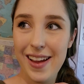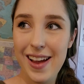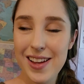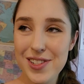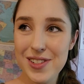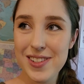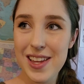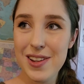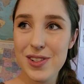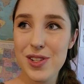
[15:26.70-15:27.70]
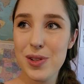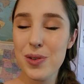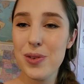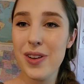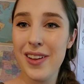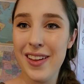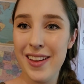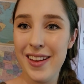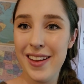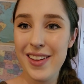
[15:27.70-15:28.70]
I should say here too,
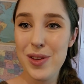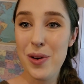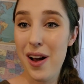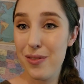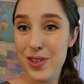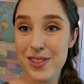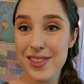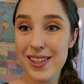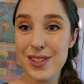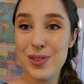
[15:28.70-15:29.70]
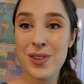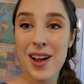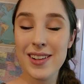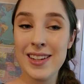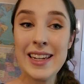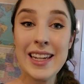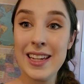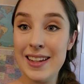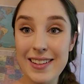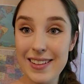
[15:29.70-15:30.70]
you obviously do not
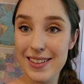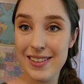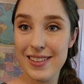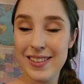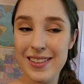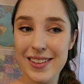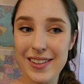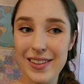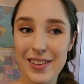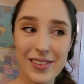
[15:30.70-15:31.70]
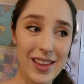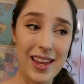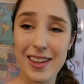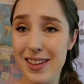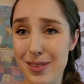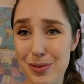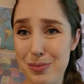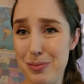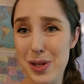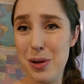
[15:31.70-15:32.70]
need
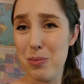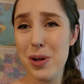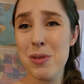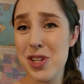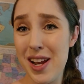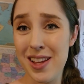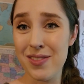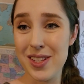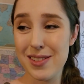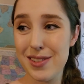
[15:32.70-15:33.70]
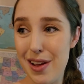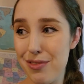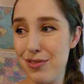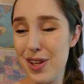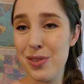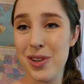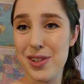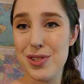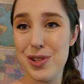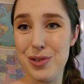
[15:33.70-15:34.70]
pretty much any of this stuff in
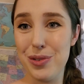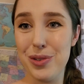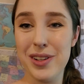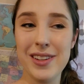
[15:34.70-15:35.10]
order to